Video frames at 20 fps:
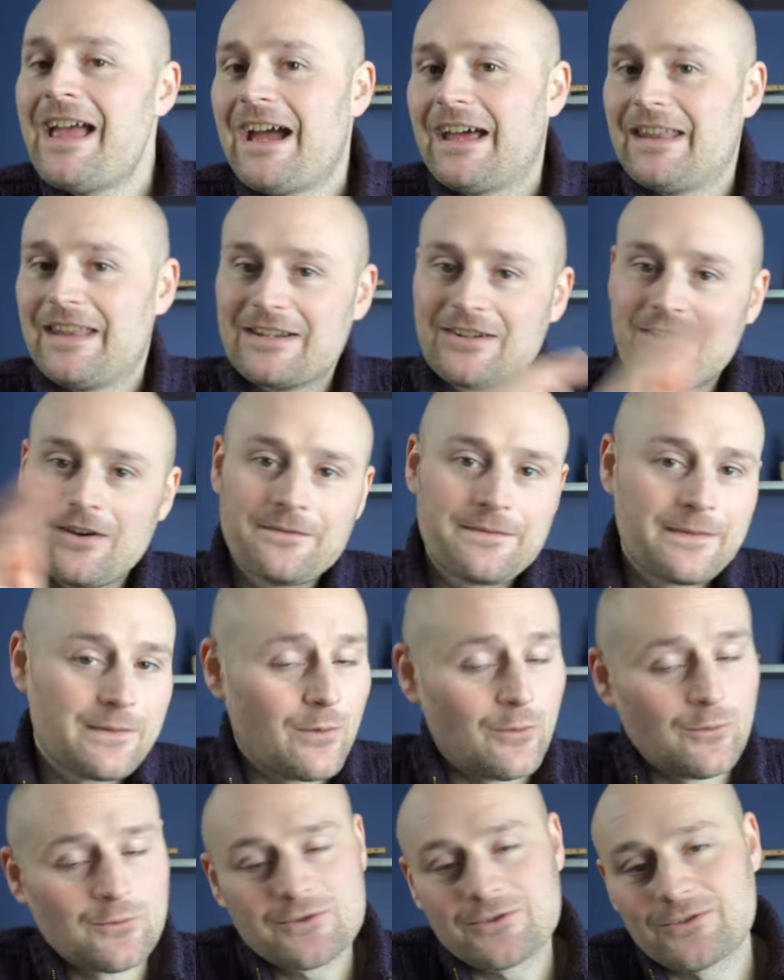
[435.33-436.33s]
And they've gone through
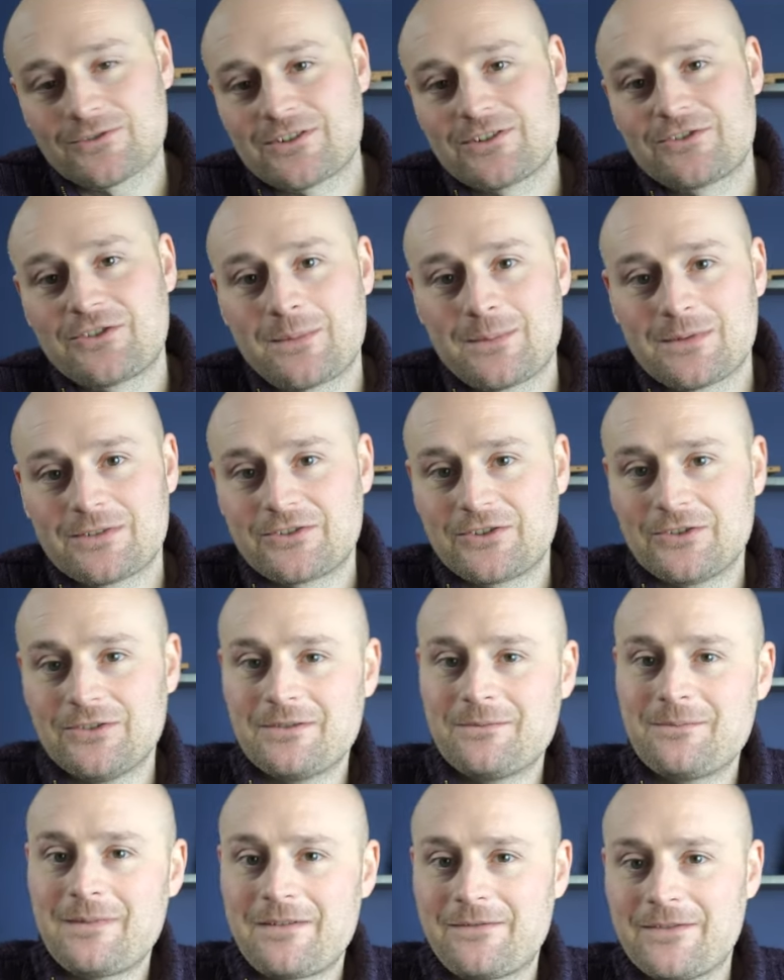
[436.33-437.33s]
all sorts of troubleshooting
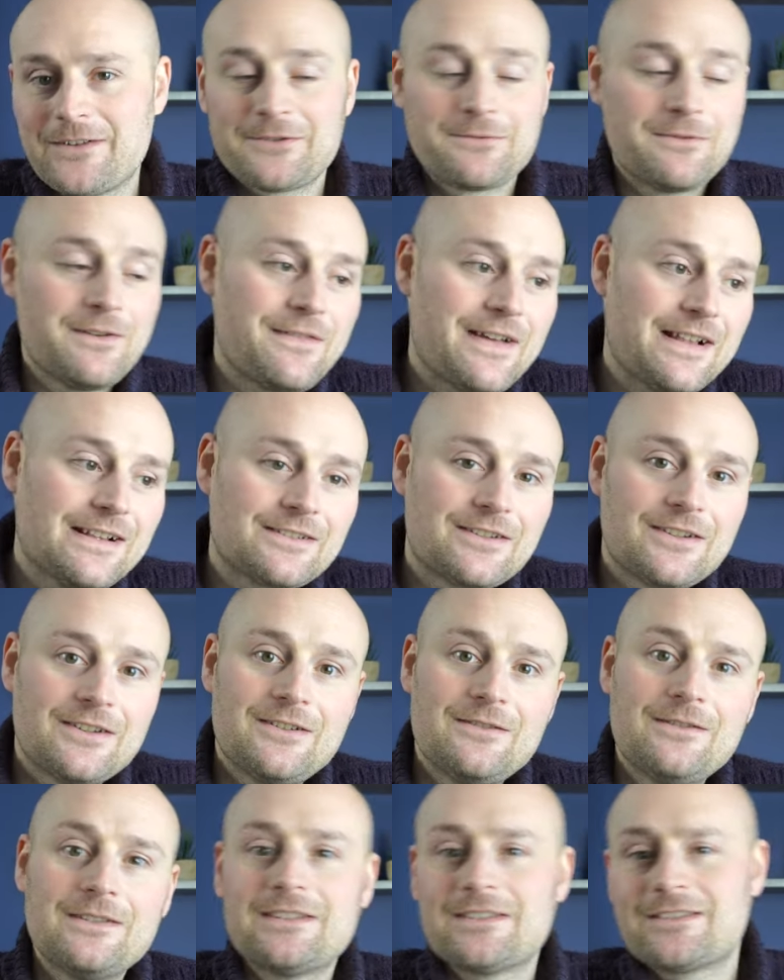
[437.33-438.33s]
methods with
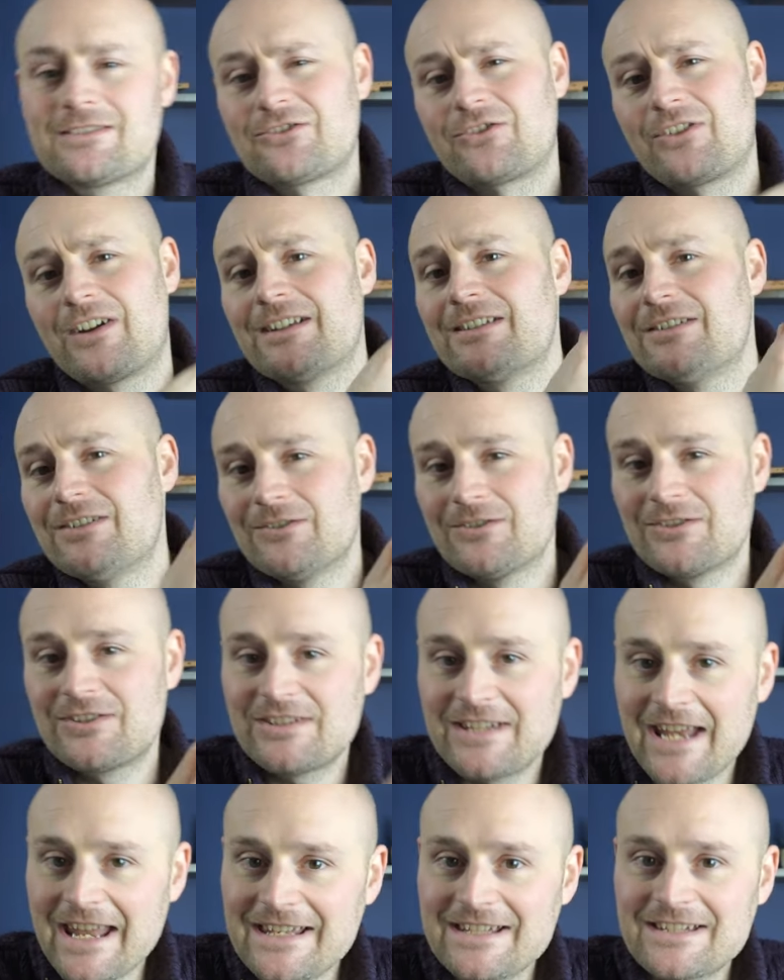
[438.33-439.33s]
Elegoo and tried new
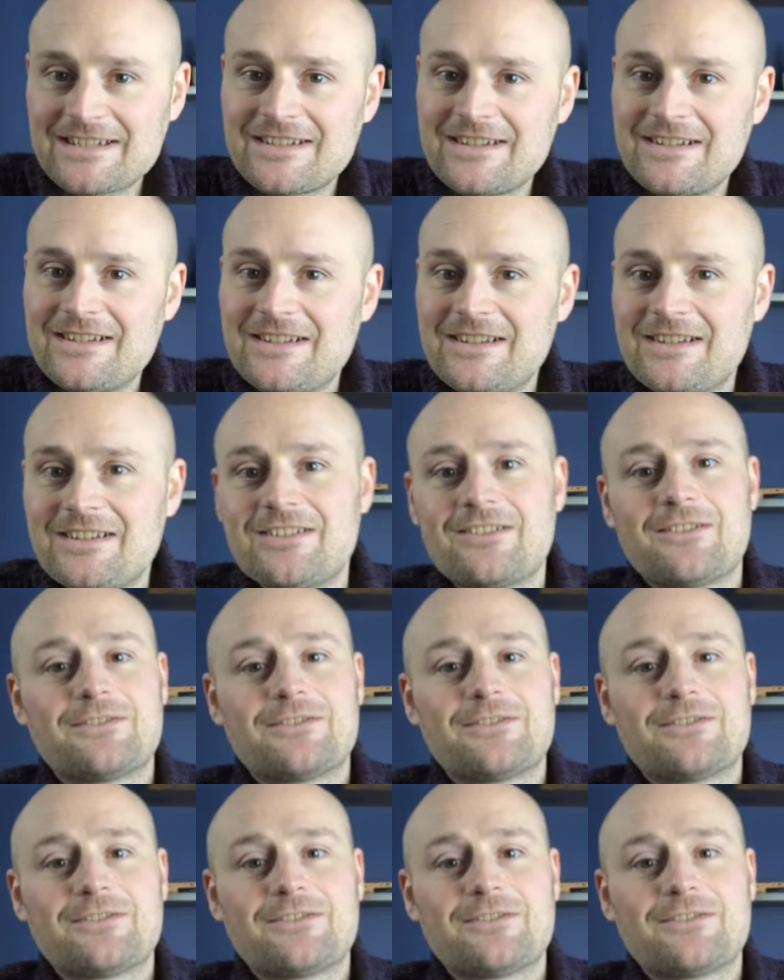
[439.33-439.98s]
sensors,